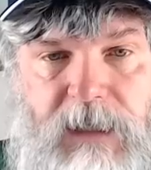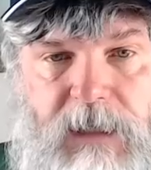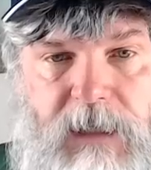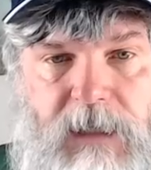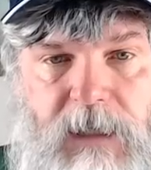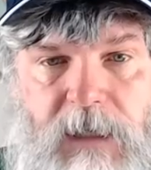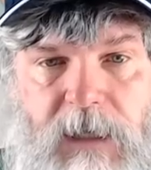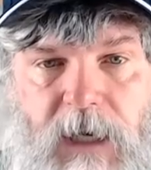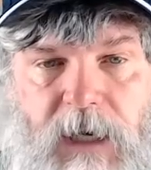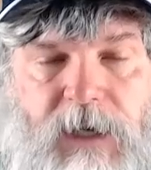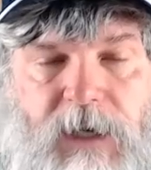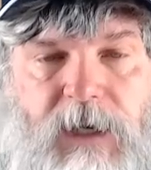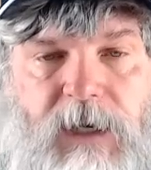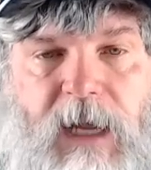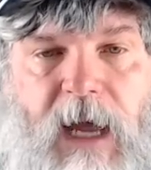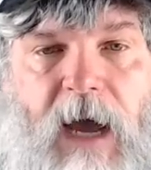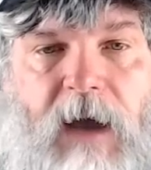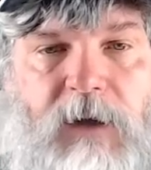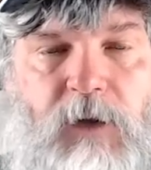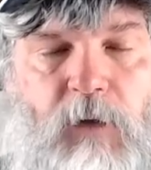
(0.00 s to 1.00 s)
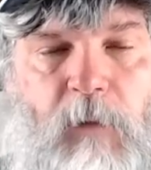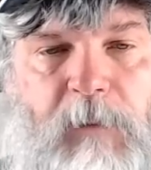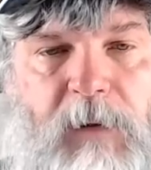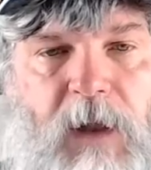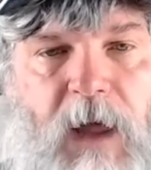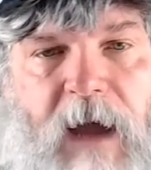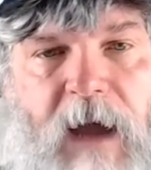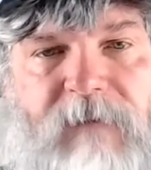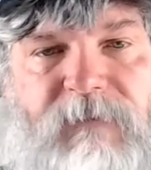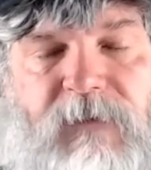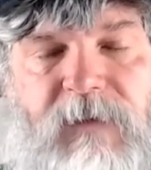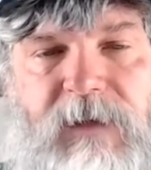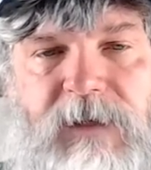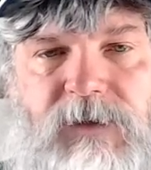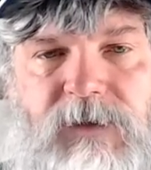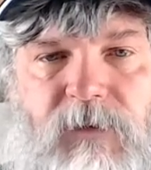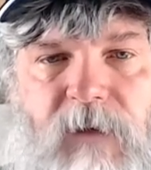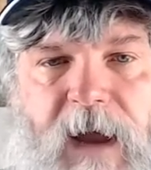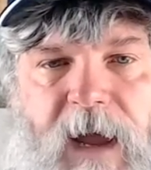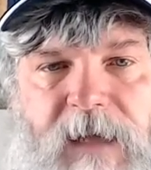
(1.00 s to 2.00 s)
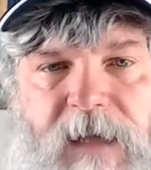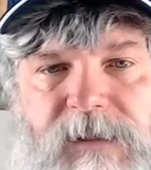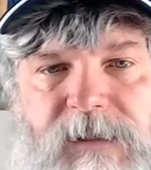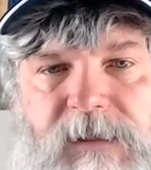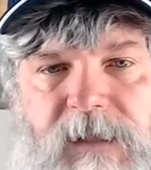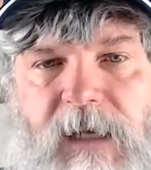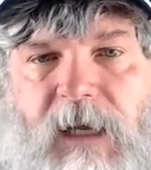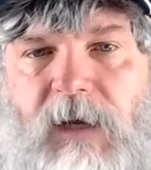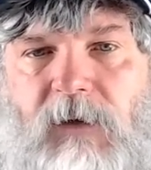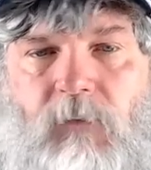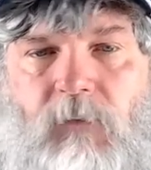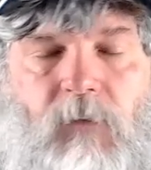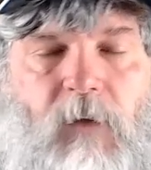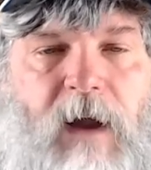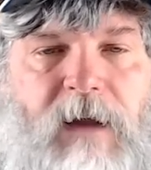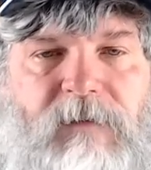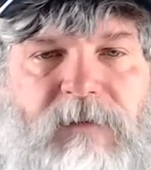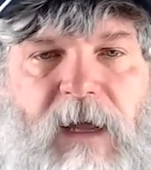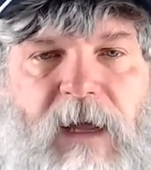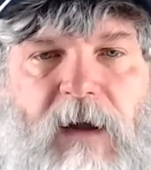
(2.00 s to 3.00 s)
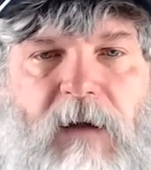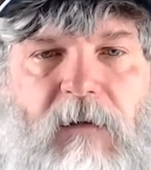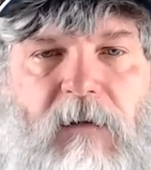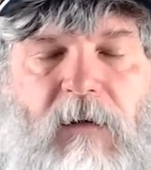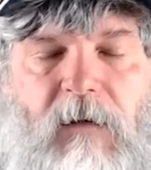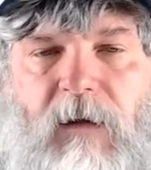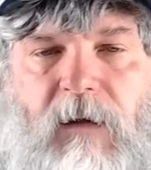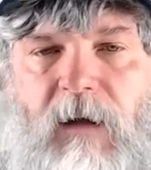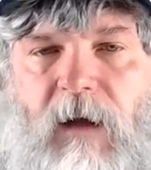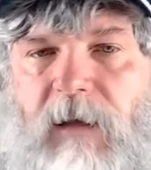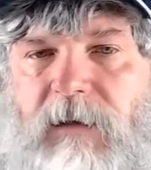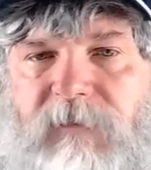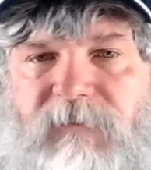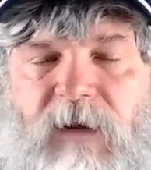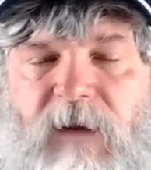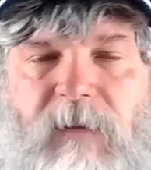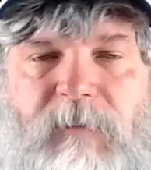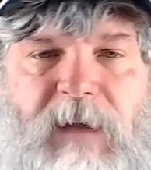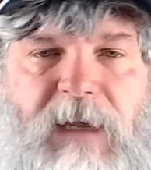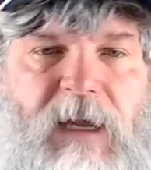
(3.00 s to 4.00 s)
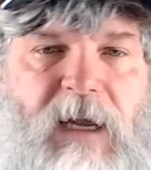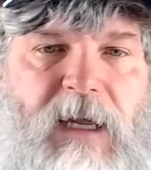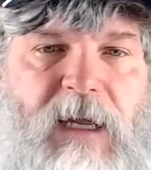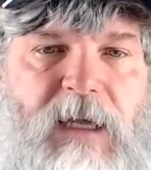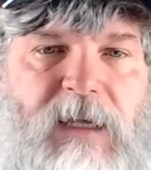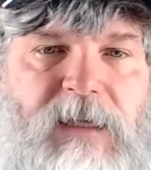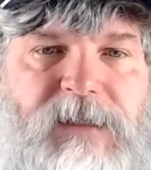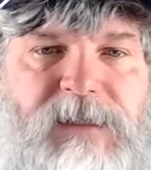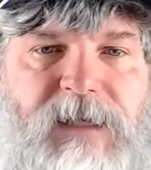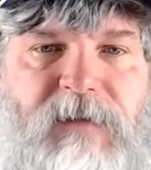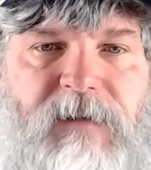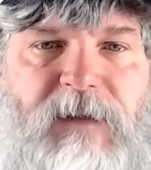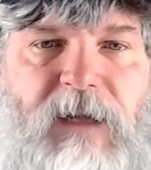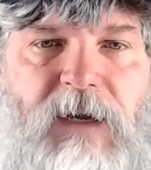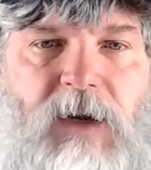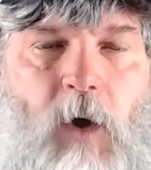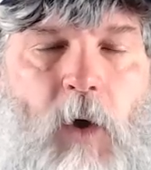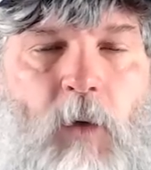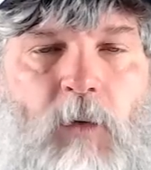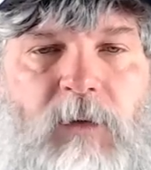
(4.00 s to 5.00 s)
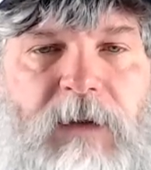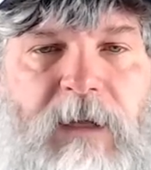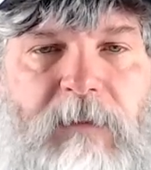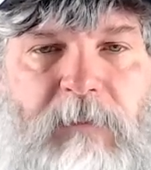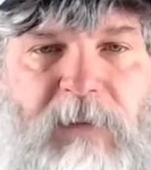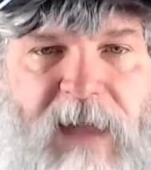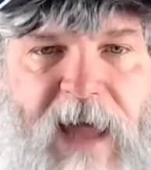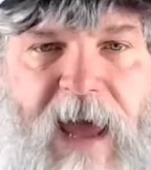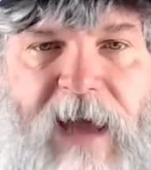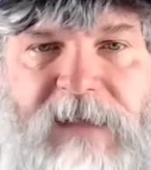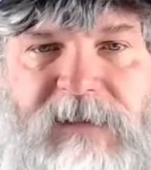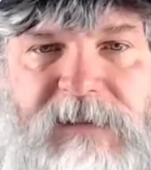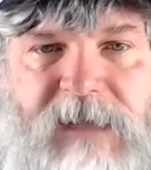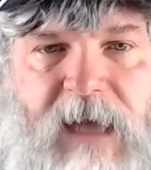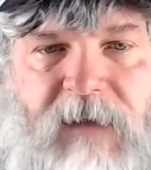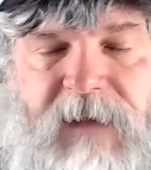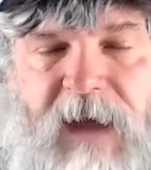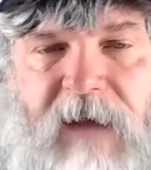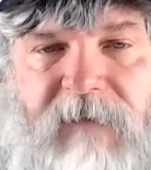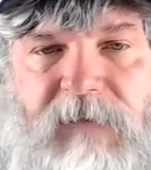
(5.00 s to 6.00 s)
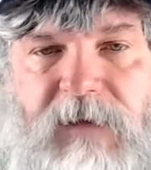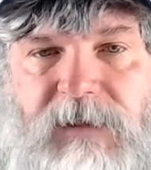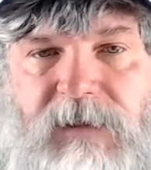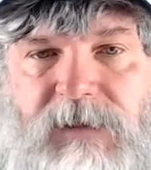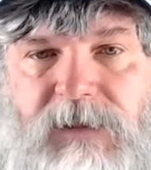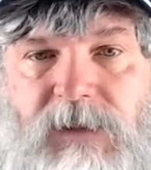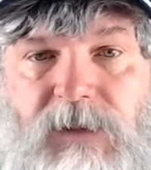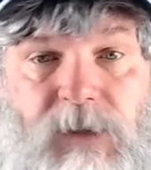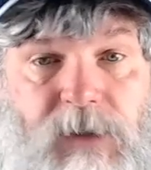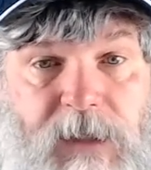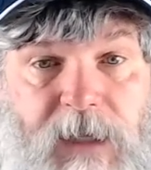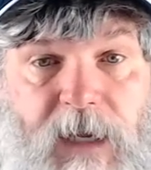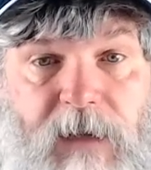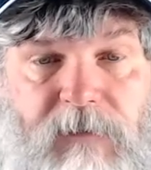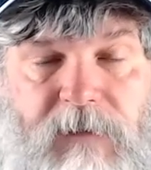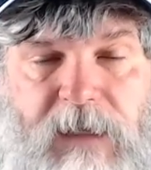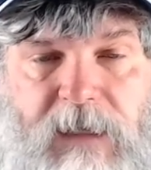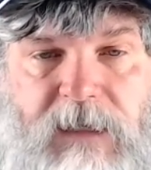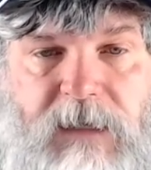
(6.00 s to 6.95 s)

on how you apply for these grants. And right there on the very beginning, it said that only black South Africans could get the,